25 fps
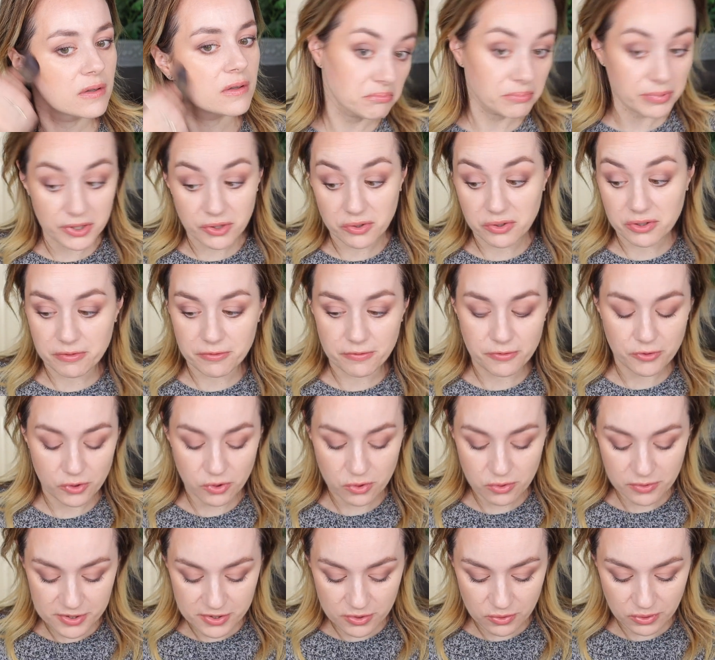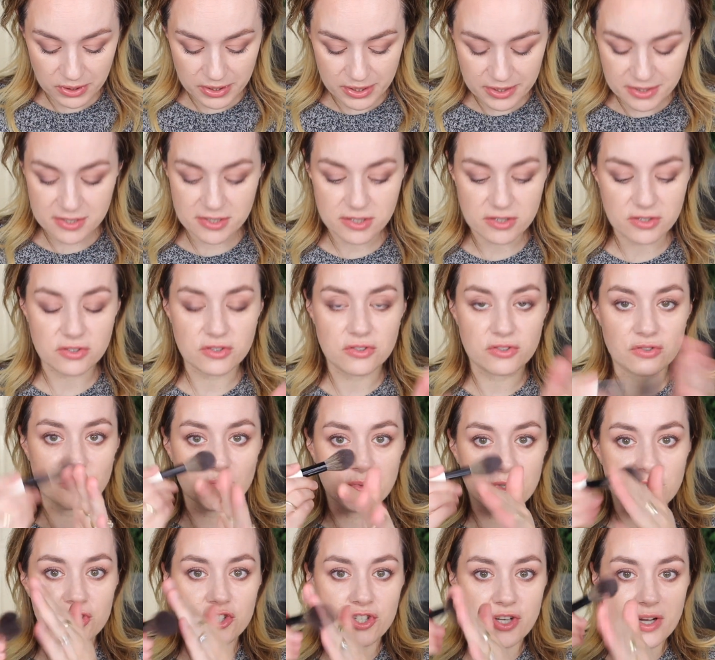Beautiful. So let's
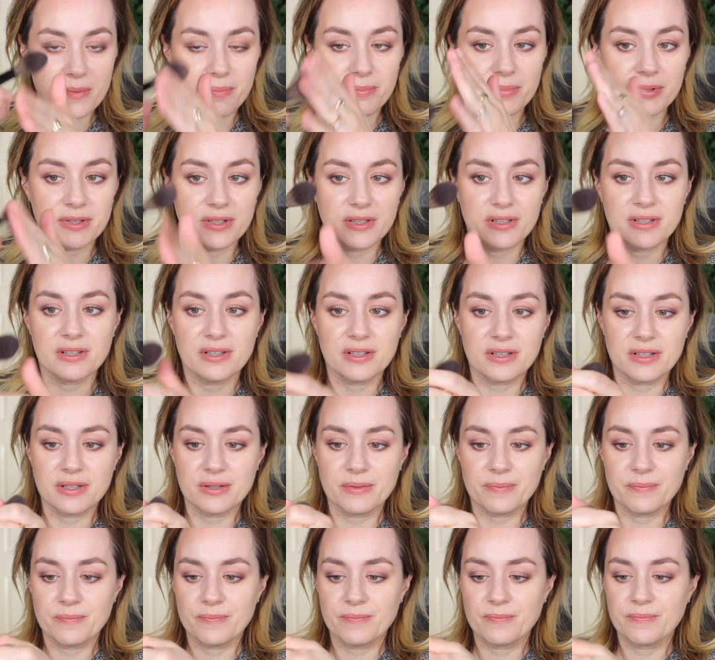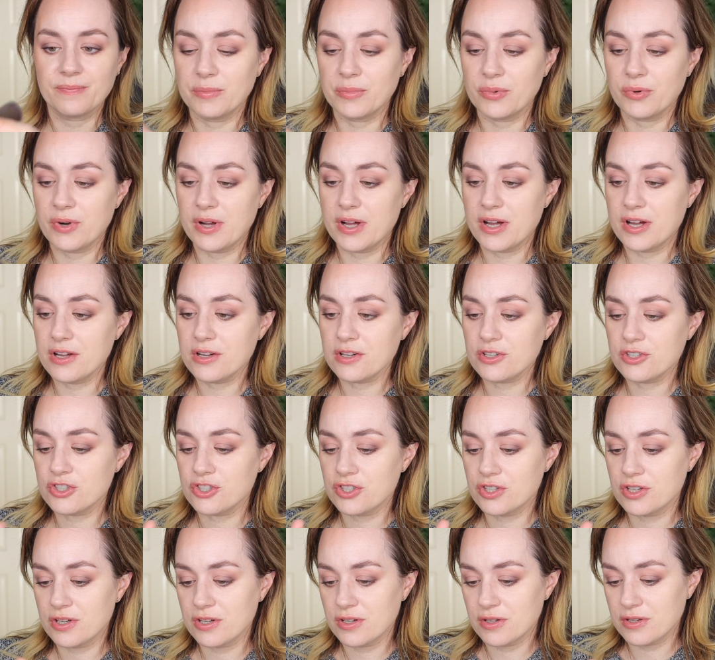switch up the
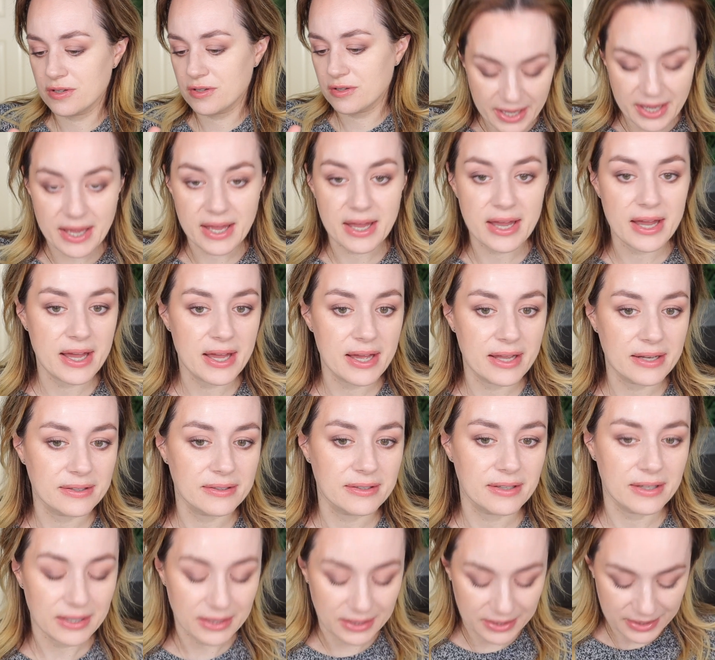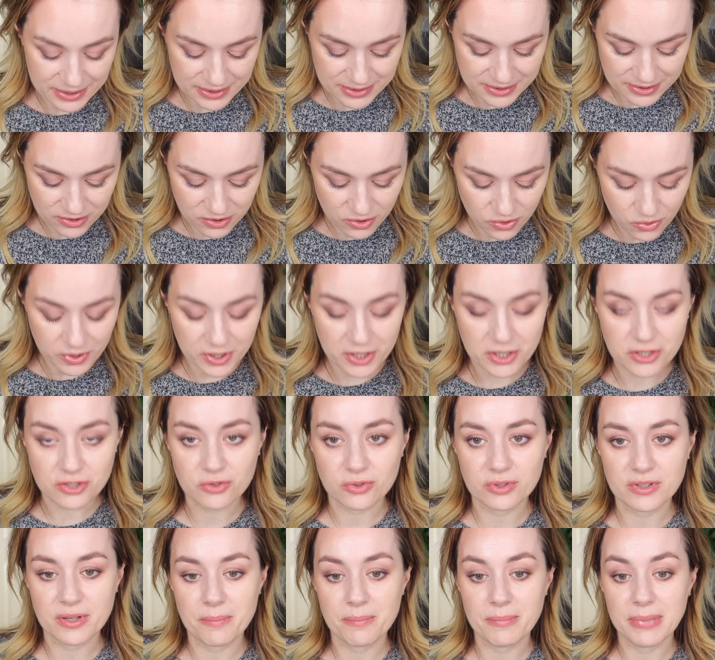brush and let's go
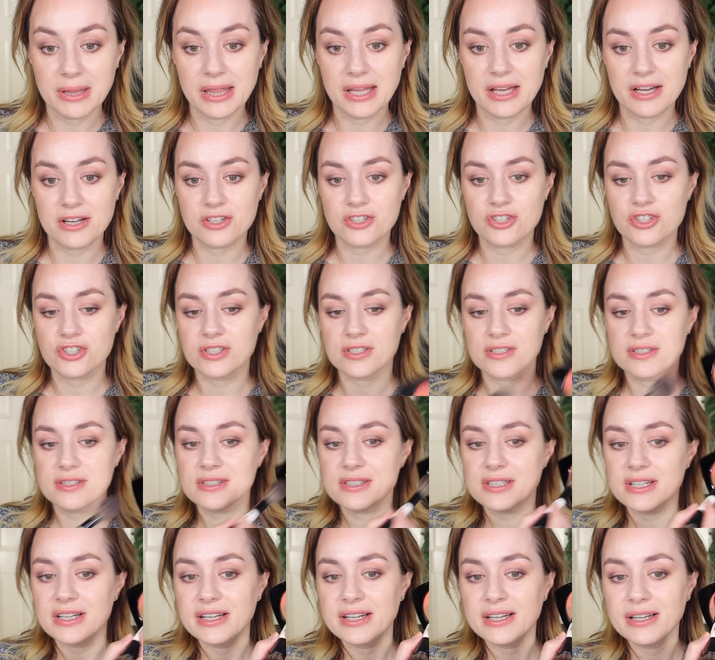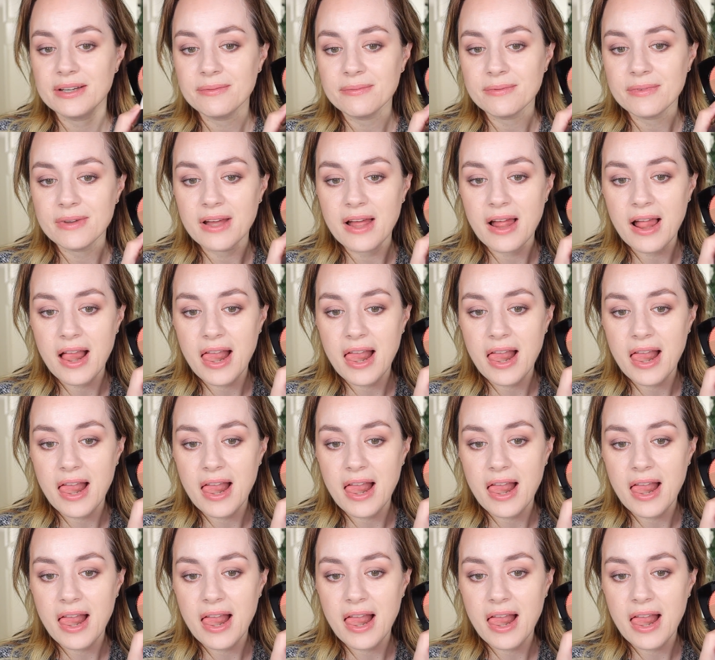into the blush this time